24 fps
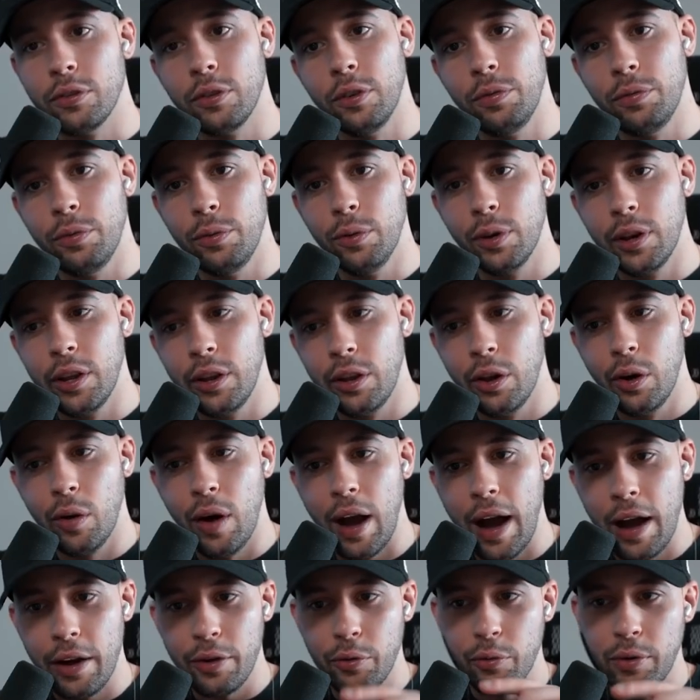So if you want to know
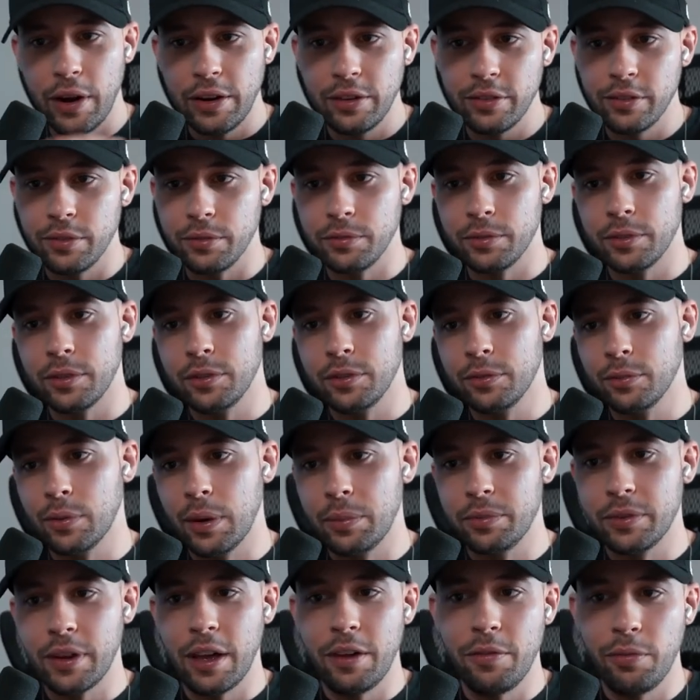how to register for this
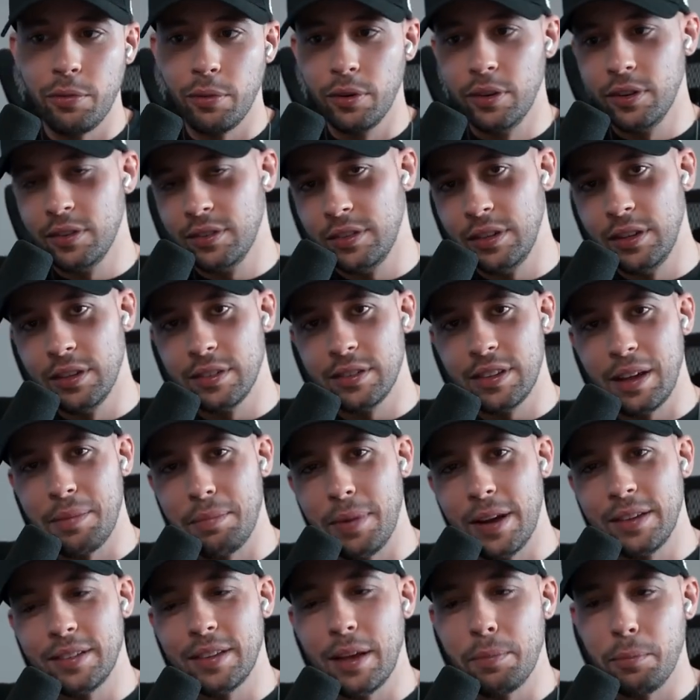website, if you want to see a
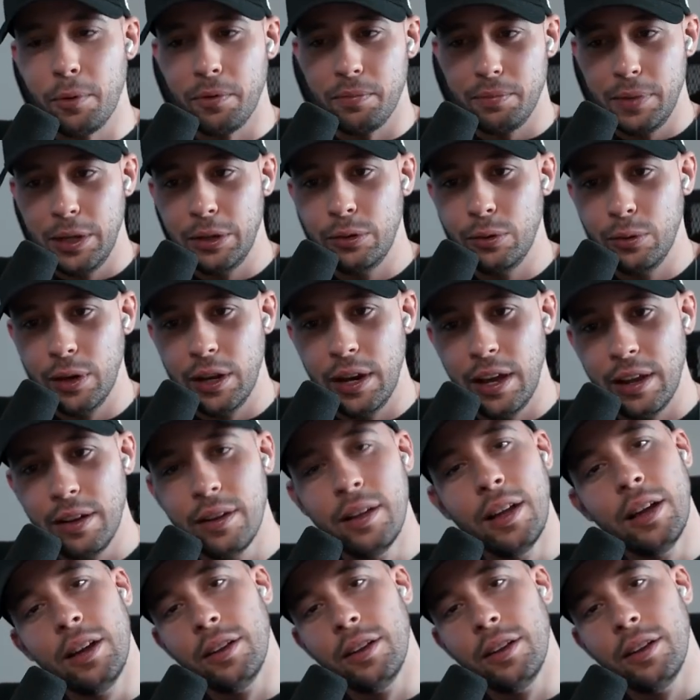step-by-step of me doing it,